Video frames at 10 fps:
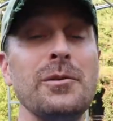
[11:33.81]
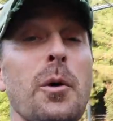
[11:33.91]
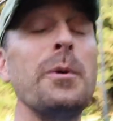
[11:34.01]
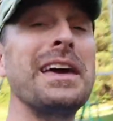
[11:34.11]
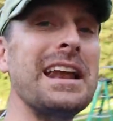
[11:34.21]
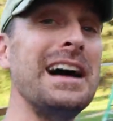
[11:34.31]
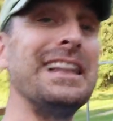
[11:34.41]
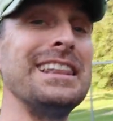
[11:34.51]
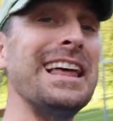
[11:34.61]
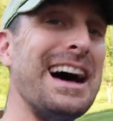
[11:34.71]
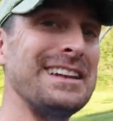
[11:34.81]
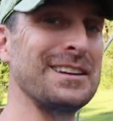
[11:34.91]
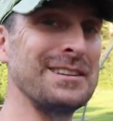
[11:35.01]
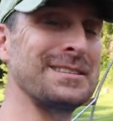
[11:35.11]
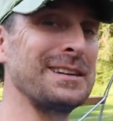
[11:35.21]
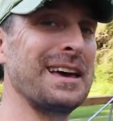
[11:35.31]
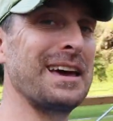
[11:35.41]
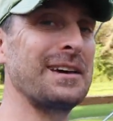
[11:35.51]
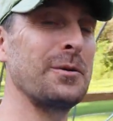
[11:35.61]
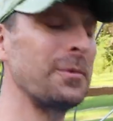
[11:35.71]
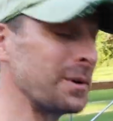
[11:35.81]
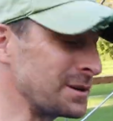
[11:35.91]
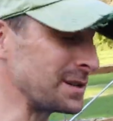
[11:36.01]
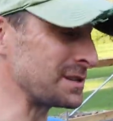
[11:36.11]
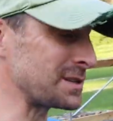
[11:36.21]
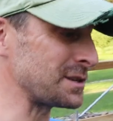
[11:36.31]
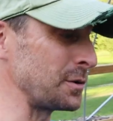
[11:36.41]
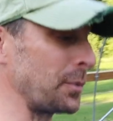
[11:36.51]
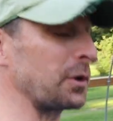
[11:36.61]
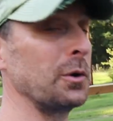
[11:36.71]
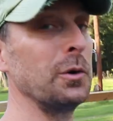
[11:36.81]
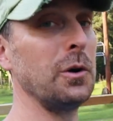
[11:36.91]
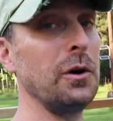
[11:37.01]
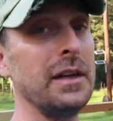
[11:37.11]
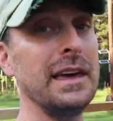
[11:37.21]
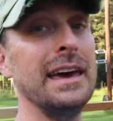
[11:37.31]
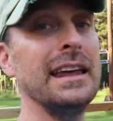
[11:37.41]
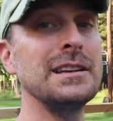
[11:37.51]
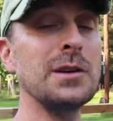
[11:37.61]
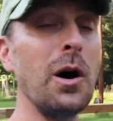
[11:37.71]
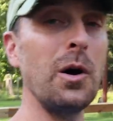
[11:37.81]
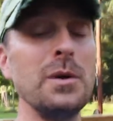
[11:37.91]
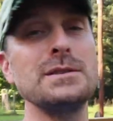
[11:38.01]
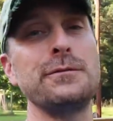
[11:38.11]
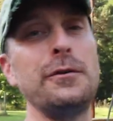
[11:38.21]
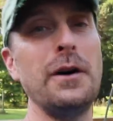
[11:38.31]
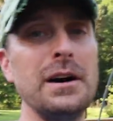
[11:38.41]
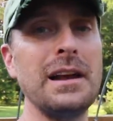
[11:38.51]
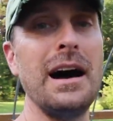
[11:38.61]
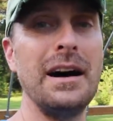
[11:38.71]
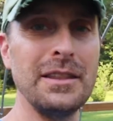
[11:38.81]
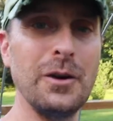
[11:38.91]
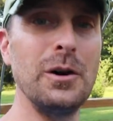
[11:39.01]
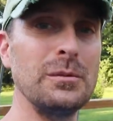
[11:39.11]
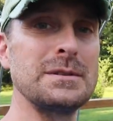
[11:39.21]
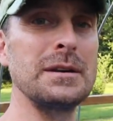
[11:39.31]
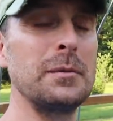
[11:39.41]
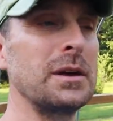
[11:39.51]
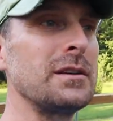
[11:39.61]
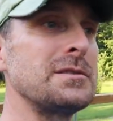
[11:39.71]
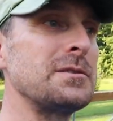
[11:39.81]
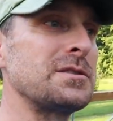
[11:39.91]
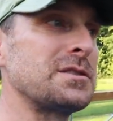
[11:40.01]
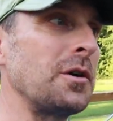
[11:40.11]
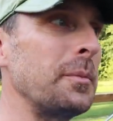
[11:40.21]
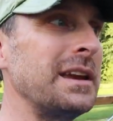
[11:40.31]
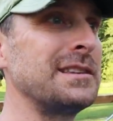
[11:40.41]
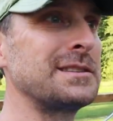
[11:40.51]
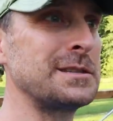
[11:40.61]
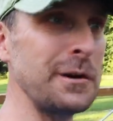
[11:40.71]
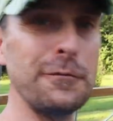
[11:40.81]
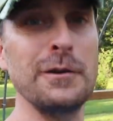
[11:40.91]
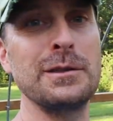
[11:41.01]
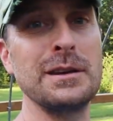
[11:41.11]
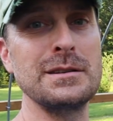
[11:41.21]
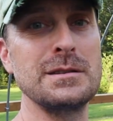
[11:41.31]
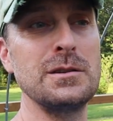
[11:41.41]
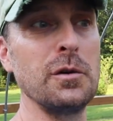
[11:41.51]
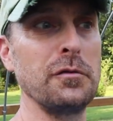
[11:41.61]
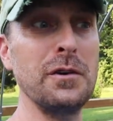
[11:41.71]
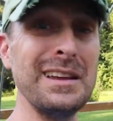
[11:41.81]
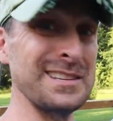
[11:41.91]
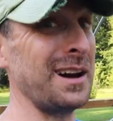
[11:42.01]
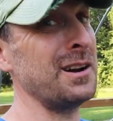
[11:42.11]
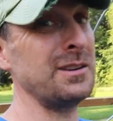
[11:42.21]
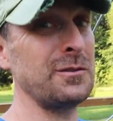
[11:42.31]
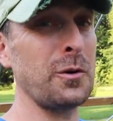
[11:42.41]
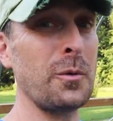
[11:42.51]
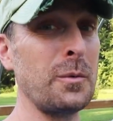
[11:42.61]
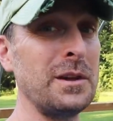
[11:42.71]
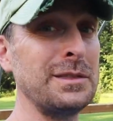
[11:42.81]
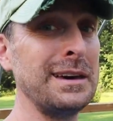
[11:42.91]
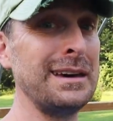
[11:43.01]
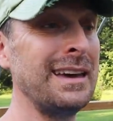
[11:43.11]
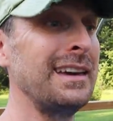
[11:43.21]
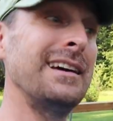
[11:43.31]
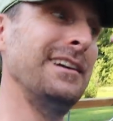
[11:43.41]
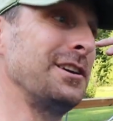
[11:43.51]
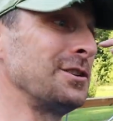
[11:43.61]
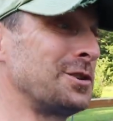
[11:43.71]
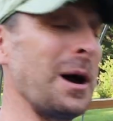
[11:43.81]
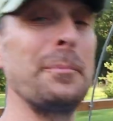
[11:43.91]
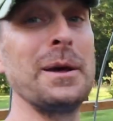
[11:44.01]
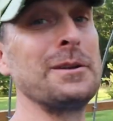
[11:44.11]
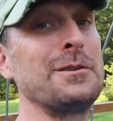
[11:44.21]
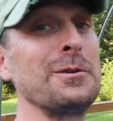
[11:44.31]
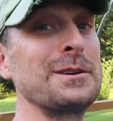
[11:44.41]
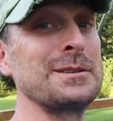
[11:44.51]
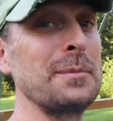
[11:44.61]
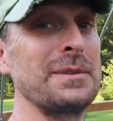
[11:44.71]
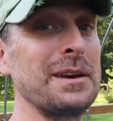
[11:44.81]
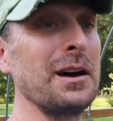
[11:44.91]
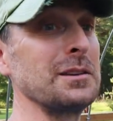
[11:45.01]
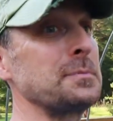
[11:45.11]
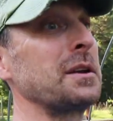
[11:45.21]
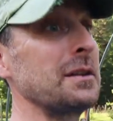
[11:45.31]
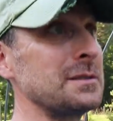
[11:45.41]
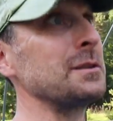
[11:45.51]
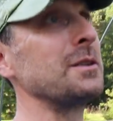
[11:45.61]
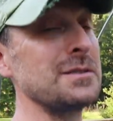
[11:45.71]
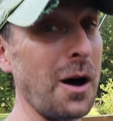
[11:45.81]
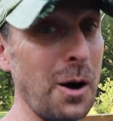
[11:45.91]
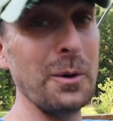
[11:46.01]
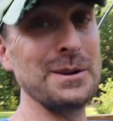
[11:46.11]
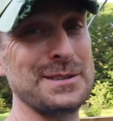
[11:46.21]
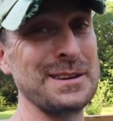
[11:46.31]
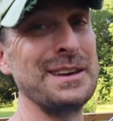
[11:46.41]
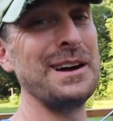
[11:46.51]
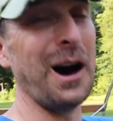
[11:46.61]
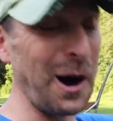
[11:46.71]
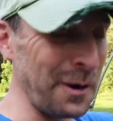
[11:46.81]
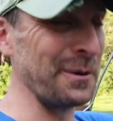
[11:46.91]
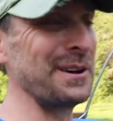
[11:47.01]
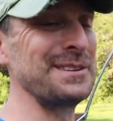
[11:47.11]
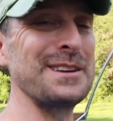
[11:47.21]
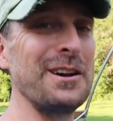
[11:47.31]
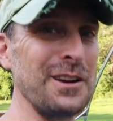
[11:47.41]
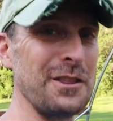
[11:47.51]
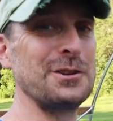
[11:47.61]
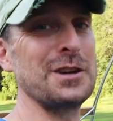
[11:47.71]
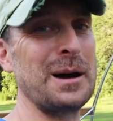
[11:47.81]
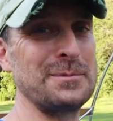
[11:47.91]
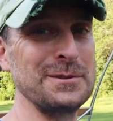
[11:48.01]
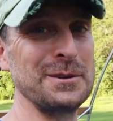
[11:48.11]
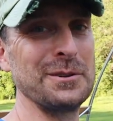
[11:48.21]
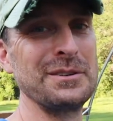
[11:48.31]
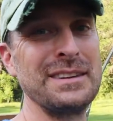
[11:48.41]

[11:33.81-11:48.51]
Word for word: Well, we got a lot done today, which is super cool. And it's always fun on the homestead because there's so many different things to do. If you get tired of doing one thing, you can jump into doing something else because there is always, always another job to do.